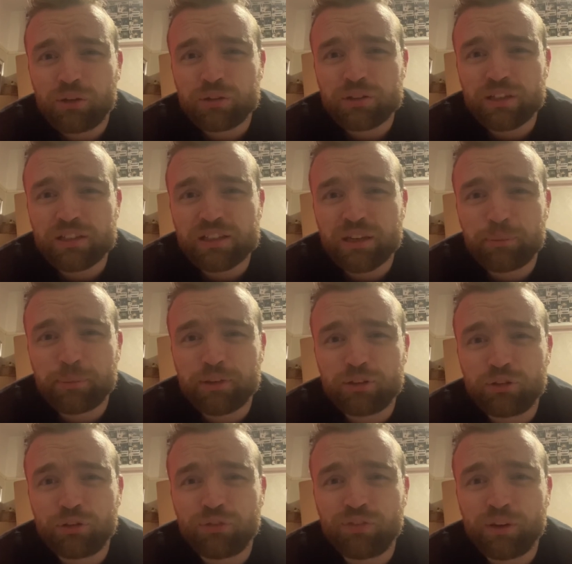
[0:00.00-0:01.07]
the last time we had
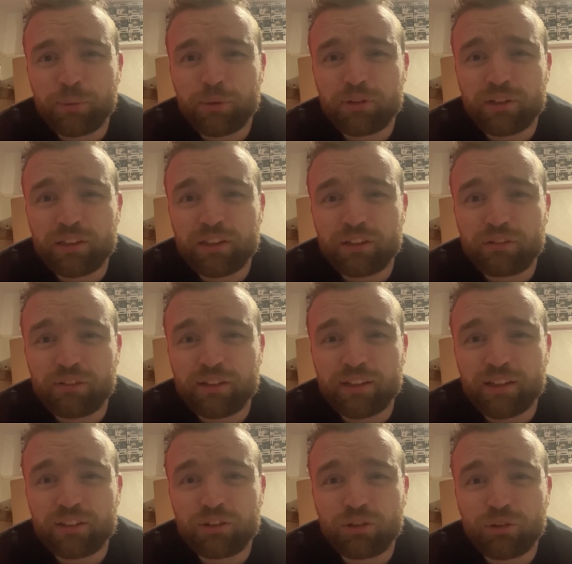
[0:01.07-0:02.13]
two females in the grid
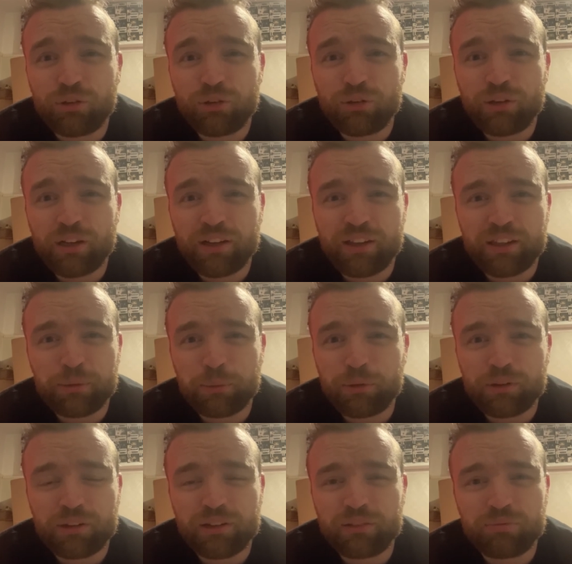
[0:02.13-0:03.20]
at all. I think it's
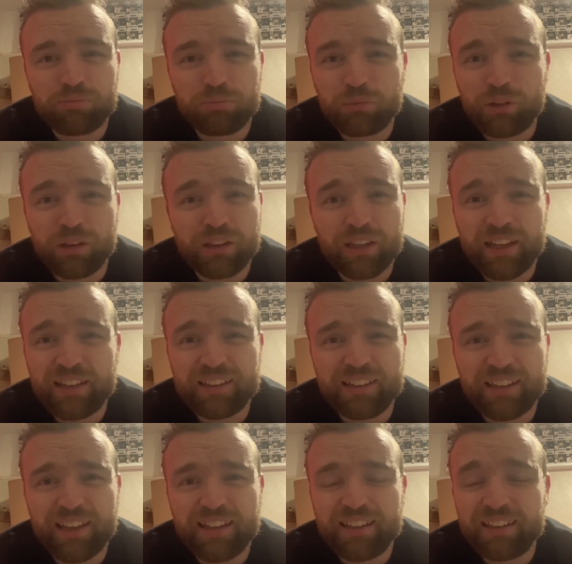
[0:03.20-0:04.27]
about
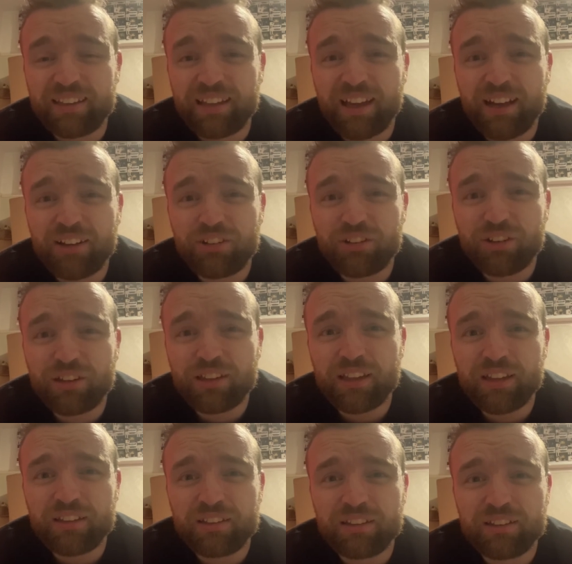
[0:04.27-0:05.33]
1989 or something like
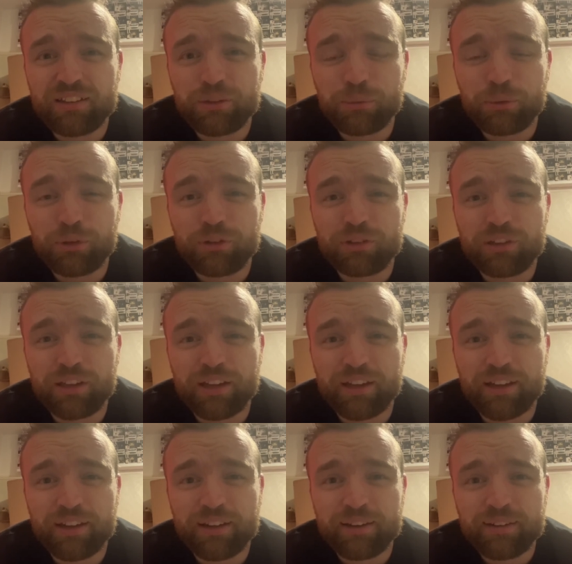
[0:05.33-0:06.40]
that, since it was
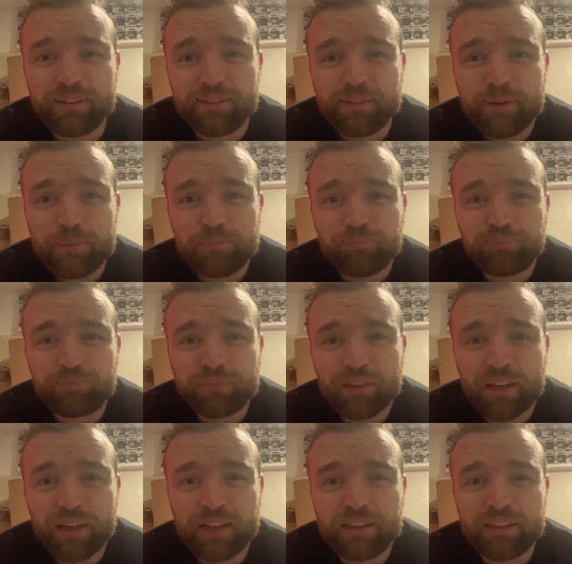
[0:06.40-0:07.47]

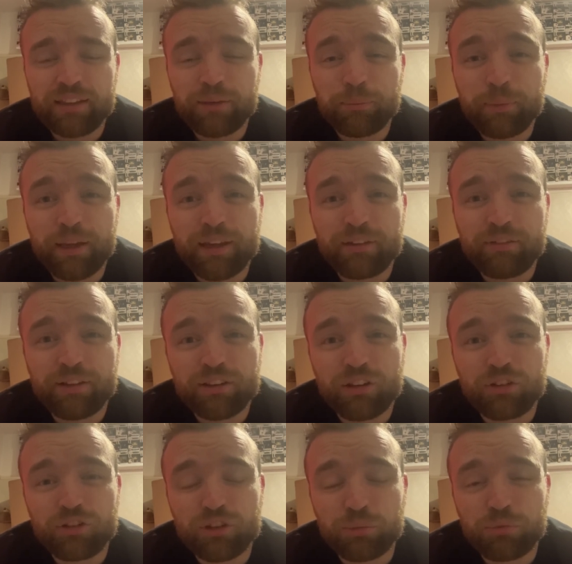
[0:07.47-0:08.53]
in the main grid, not
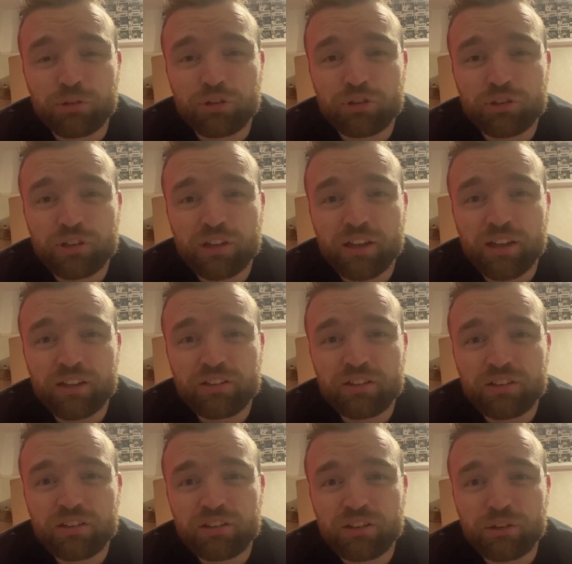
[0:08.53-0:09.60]
just the production
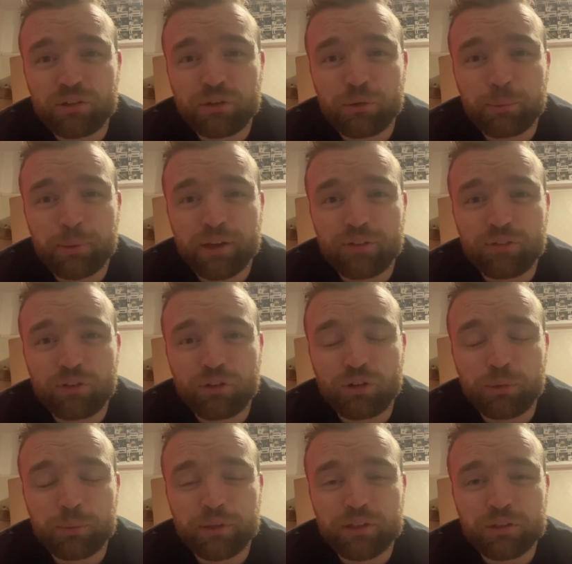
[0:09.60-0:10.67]
class. So she will be having good
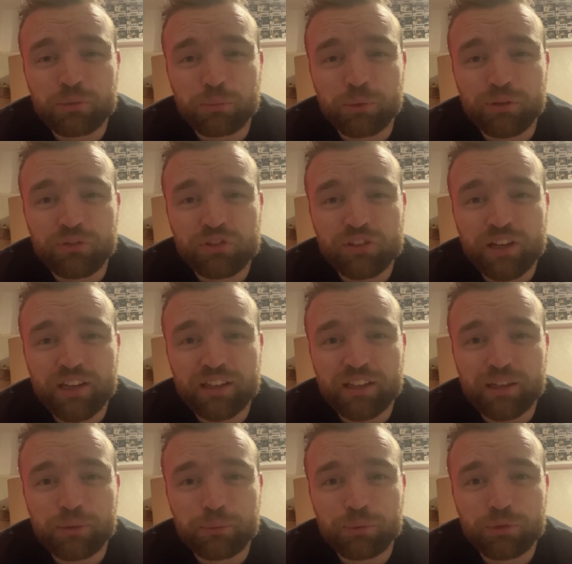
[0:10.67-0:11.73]
competition with Jade,
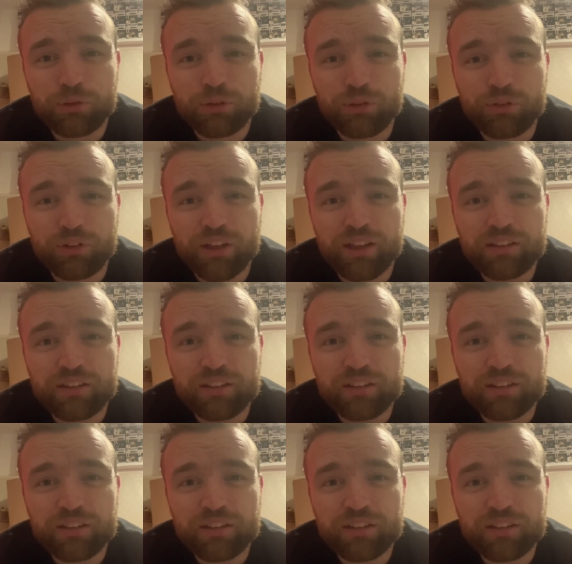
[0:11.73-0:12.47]
I'm sure of that.